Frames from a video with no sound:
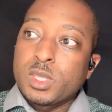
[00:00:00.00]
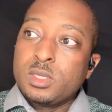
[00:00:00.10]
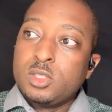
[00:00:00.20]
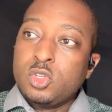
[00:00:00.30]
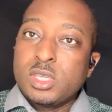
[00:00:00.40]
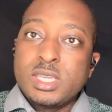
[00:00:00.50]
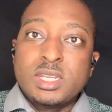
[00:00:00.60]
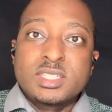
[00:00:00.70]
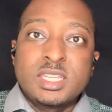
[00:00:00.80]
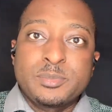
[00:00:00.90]
you can get a
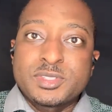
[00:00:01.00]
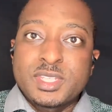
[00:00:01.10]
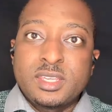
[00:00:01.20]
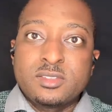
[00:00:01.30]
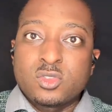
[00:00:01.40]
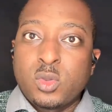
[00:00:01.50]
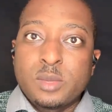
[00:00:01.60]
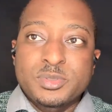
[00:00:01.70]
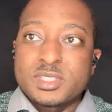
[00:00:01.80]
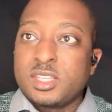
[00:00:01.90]
10%,
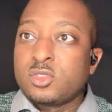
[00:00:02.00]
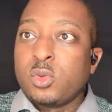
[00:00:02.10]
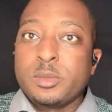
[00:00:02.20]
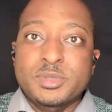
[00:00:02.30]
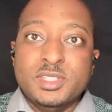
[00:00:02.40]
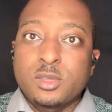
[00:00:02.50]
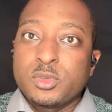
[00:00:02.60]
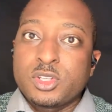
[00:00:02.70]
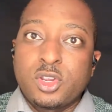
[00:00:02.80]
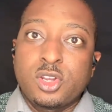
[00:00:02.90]
12%, 20%
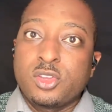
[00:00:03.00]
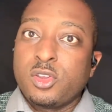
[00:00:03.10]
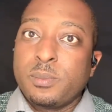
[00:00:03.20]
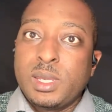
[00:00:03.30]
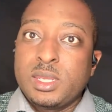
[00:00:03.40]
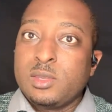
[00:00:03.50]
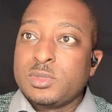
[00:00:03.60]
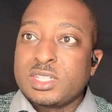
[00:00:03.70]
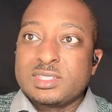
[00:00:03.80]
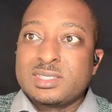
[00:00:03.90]
return on your money
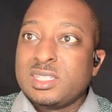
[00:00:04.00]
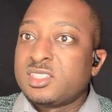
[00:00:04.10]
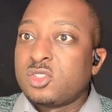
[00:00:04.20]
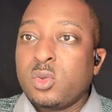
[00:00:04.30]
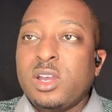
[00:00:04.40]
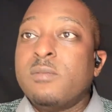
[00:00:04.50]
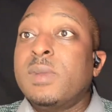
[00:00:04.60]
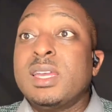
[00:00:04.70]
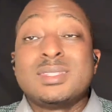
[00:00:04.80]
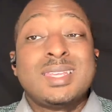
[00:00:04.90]
within 6 to 12
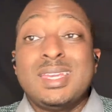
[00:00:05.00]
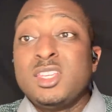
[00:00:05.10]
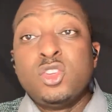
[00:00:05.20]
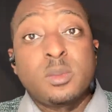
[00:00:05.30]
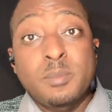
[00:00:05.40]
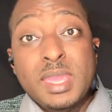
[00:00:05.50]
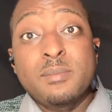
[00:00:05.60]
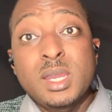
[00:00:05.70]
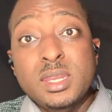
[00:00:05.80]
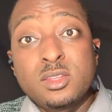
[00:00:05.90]
months. You can make
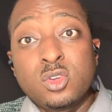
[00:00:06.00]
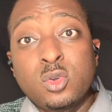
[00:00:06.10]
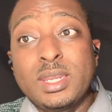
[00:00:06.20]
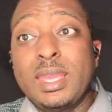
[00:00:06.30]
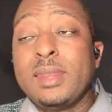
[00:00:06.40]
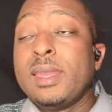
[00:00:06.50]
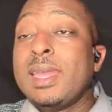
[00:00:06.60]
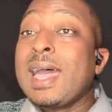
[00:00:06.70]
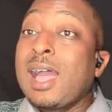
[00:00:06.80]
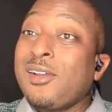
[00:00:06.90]
money doing that.
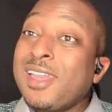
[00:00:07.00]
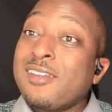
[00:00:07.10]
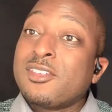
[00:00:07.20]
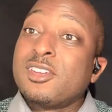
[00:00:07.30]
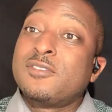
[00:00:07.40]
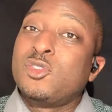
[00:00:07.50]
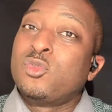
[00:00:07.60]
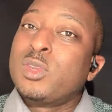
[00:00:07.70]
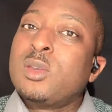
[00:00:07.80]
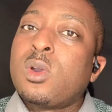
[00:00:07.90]
However, if you
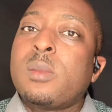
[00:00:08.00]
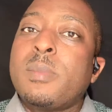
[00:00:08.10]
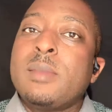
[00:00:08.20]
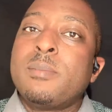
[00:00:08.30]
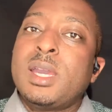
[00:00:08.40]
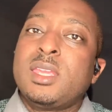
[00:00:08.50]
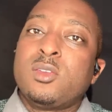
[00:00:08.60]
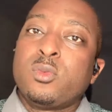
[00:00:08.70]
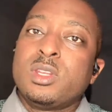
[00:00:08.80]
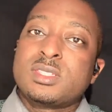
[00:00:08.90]
really want to make money in
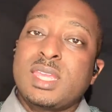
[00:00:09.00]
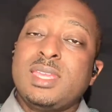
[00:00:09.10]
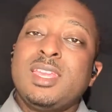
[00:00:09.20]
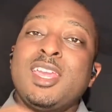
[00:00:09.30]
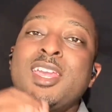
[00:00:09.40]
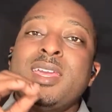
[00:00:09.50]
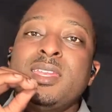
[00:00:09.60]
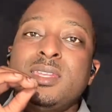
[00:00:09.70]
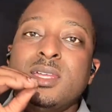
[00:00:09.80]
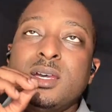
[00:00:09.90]
real estate,
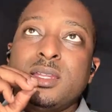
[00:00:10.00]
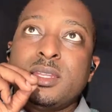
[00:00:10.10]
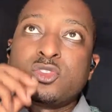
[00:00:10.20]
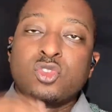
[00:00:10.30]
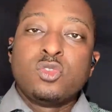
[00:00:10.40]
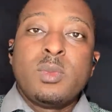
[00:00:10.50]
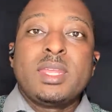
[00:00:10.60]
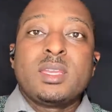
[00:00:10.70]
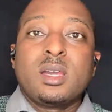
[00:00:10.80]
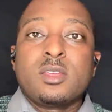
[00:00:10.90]
the true money
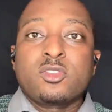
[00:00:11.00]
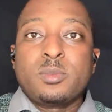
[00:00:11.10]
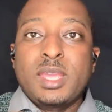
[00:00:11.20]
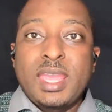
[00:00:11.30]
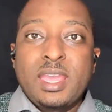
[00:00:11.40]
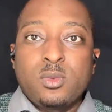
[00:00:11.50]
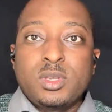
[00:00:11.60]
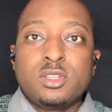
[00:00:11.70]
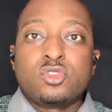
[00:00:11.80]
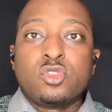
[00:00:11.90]
comes from the
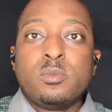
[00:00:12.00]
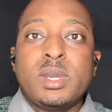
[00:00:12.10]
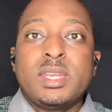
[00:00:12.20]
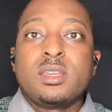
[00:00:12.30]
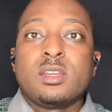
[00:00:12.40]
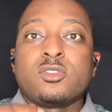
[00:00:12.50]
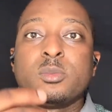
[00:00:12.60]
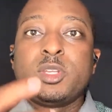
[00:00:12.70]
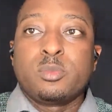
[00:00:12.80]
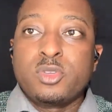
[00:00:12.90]
equity. True money comes from
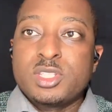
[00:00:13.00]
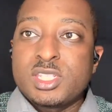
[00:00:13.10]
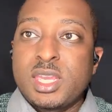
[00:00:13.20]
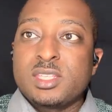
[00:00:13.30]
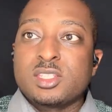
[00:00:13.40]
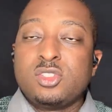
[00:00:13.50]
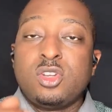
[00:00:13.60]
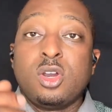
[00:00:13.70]
the appreciation.